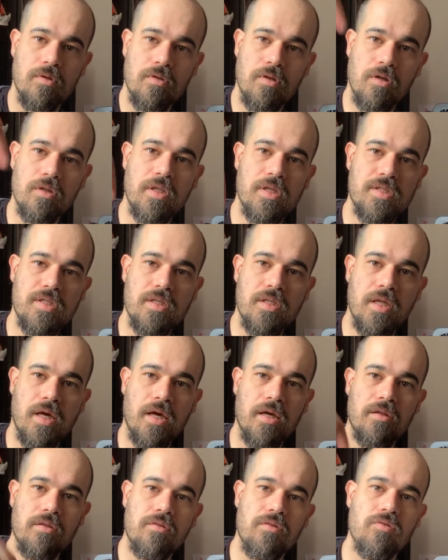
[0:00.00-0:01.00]
don't
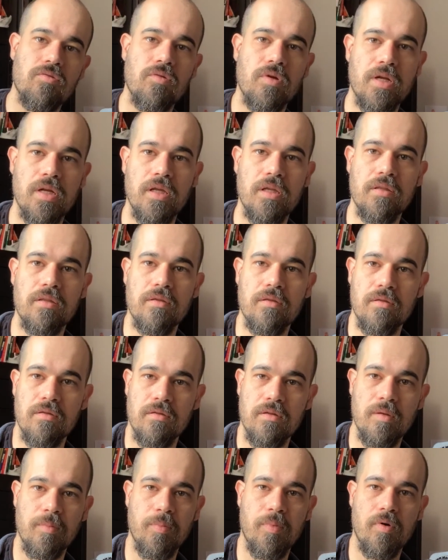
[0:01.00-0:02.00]
hesitate to read
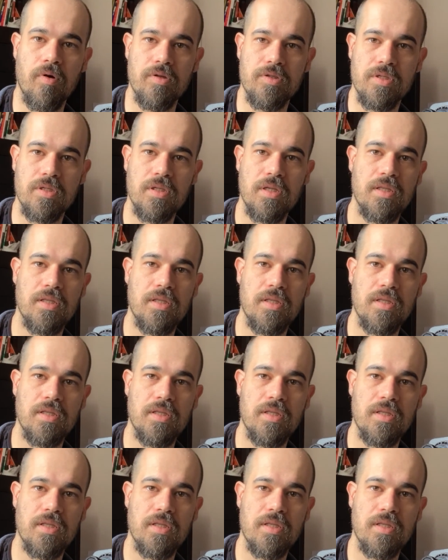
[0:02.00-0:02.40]
the post